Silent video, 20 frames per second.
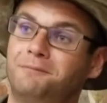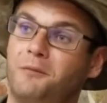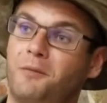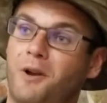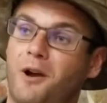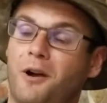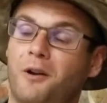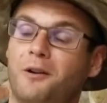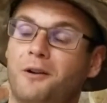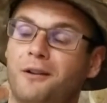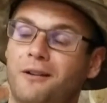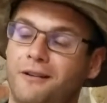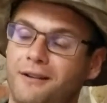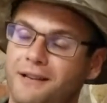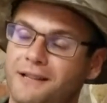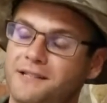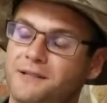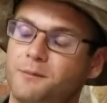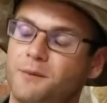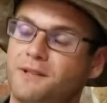Our current
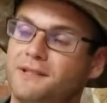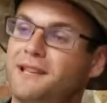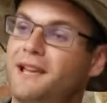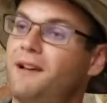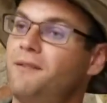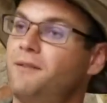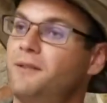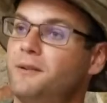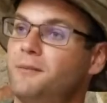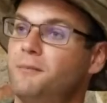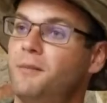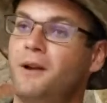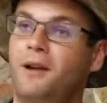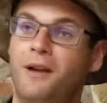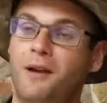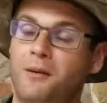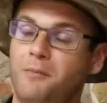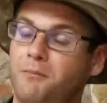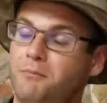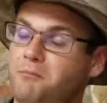estimates have them
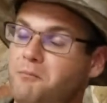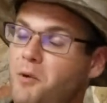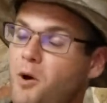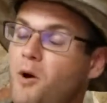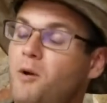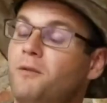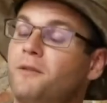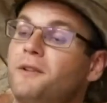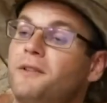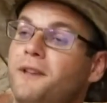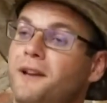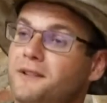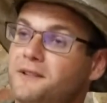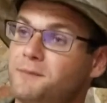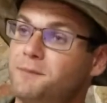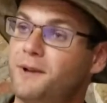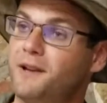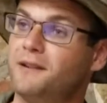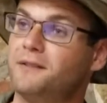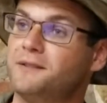over 1,000
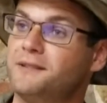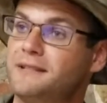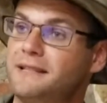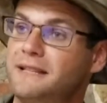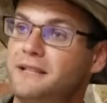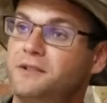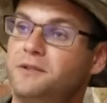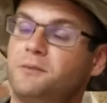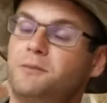pounds each.